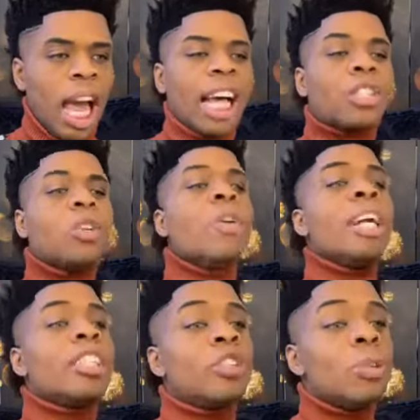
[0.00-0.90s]
as
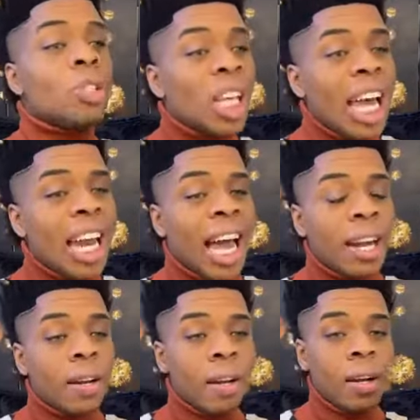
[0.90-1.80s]
soon as you say
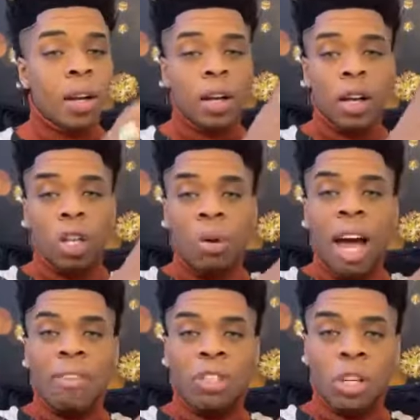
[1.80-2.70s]
that, you
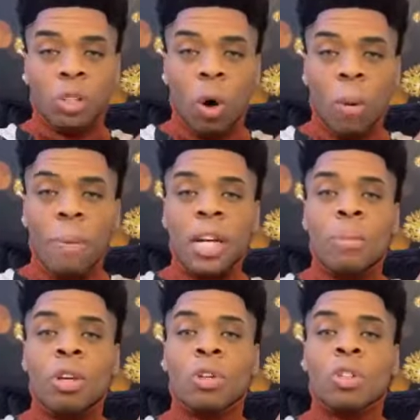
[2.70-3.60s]
have just opened
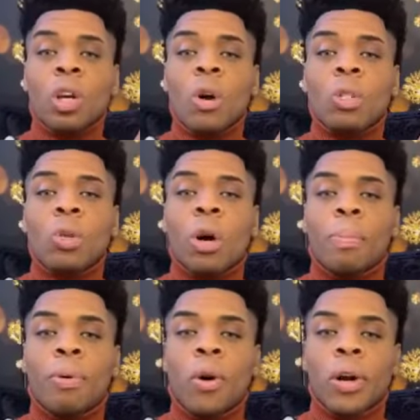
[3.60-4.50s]
up your soul to
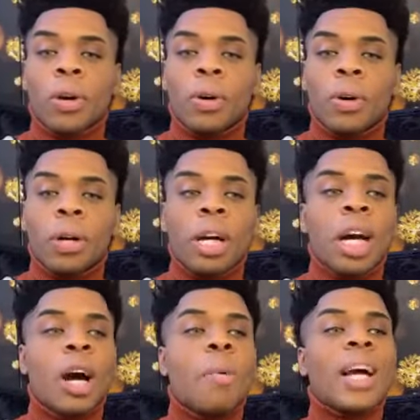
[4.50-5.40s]
a portal
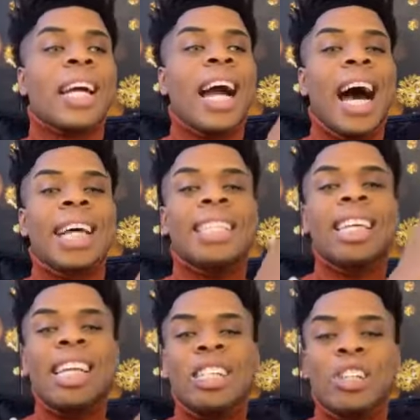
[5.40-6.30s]
where God
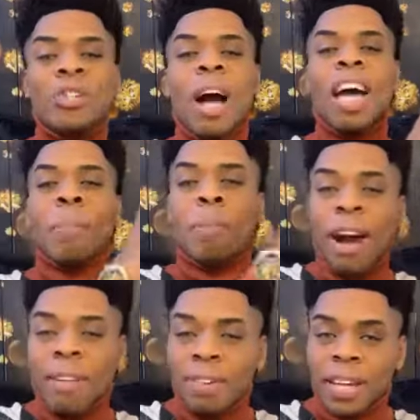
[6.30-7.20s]
teaches you how to
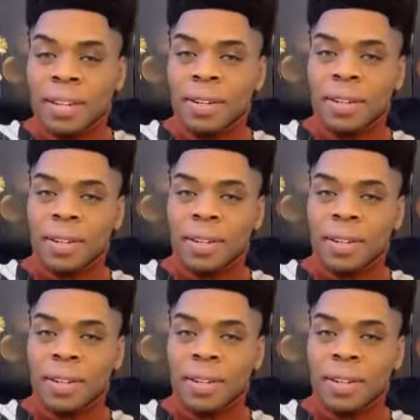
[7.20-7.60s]
profit.